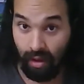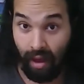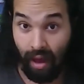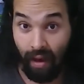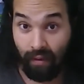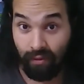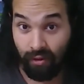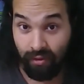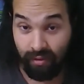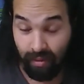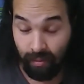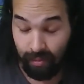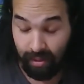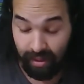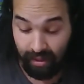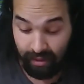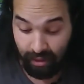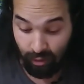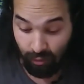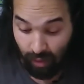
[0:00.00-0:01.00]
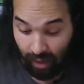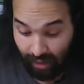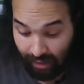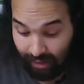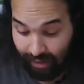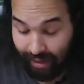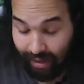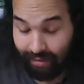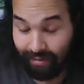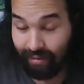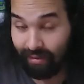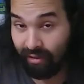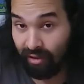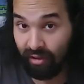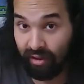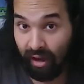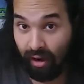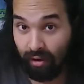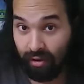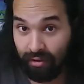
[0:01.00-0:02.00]
After somebody correctly guesses your
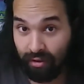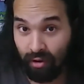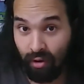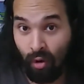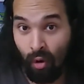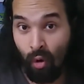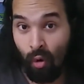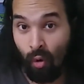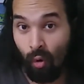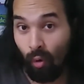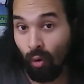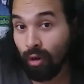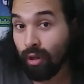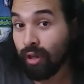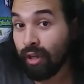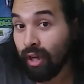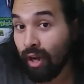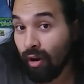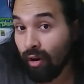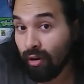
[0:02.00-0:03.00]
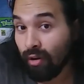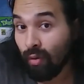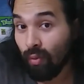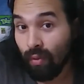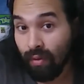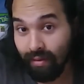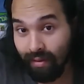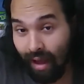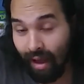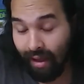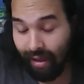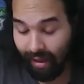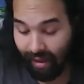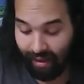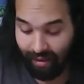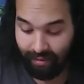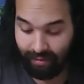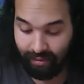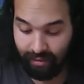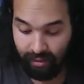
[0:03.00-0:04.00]
character, or your character was not
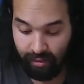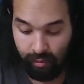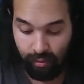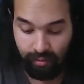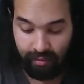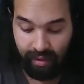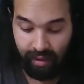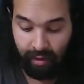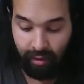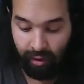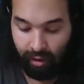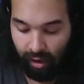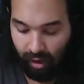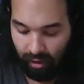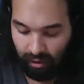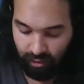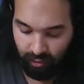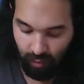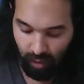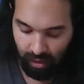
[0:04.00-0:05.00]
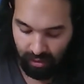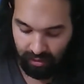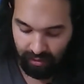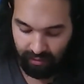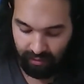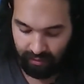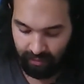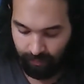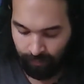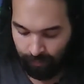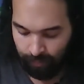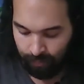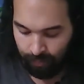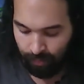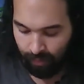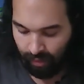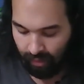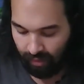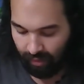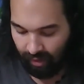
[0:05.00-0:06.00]
guessed, you will take your color swatches,
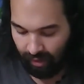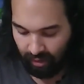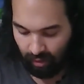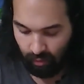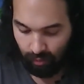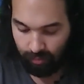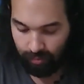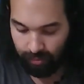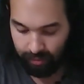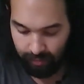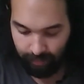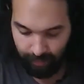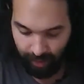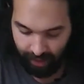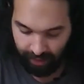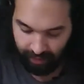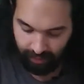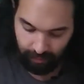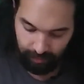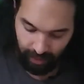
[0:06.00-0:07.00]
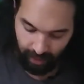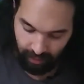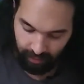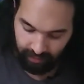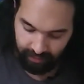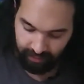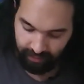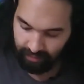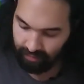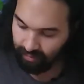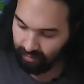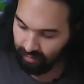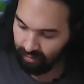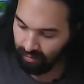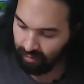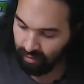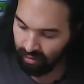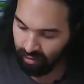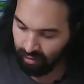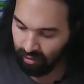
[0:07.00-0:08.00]
and you will put them back in the box.
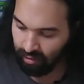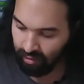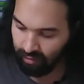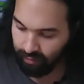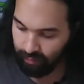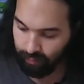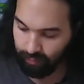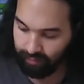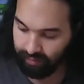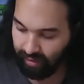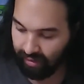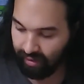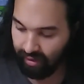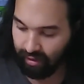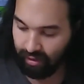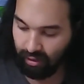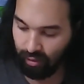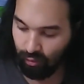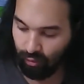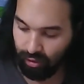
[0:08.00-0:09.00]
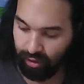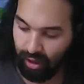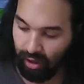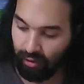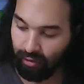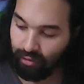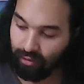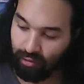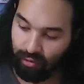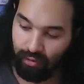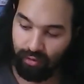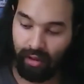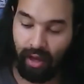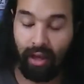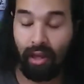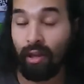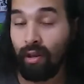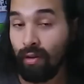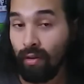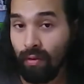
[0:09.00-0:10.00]
You will take your character
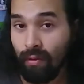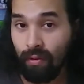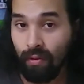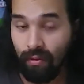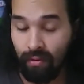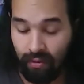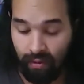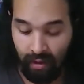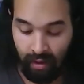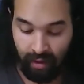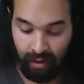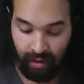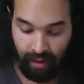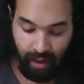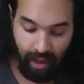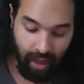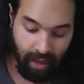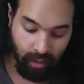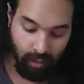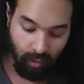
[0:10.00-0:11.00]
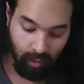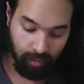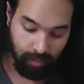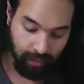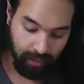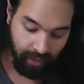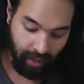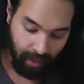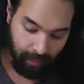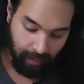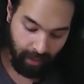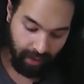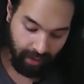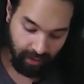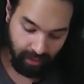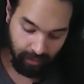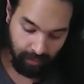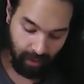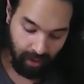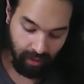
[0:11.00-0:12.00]
that you used, and you will put that back
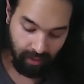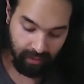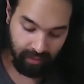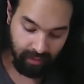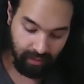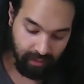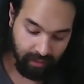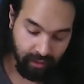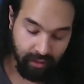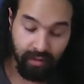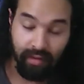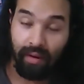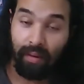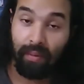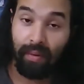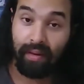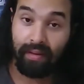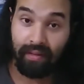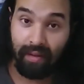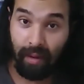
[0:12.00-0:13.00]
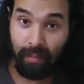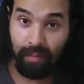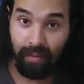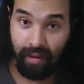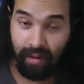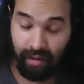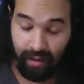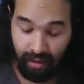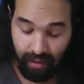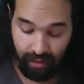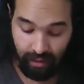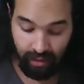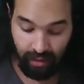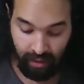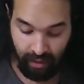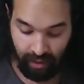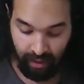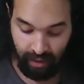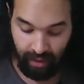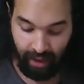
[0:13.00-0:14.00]
in the box, so that way it's not played again,
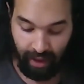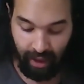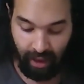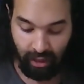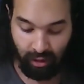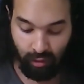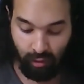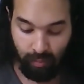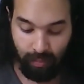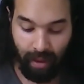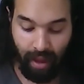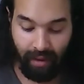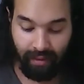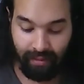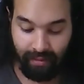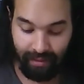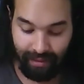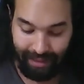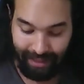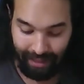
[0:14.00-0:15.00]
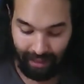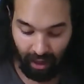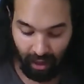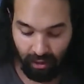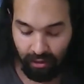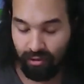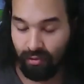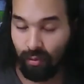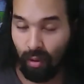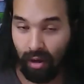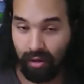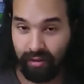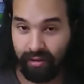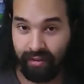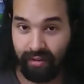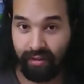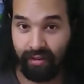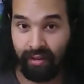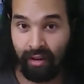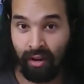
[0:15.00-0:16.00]
and you will pass the color
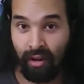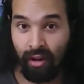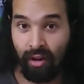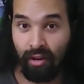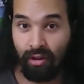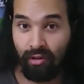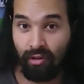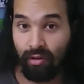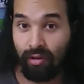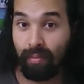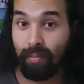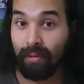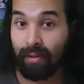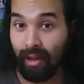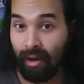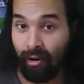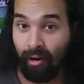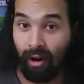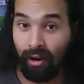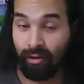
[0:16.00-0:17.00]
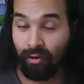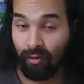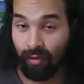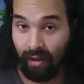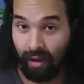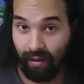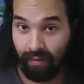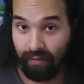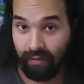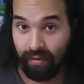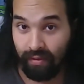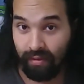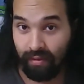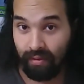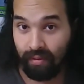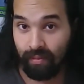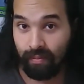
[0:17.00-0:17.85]
swatches to the player on your left.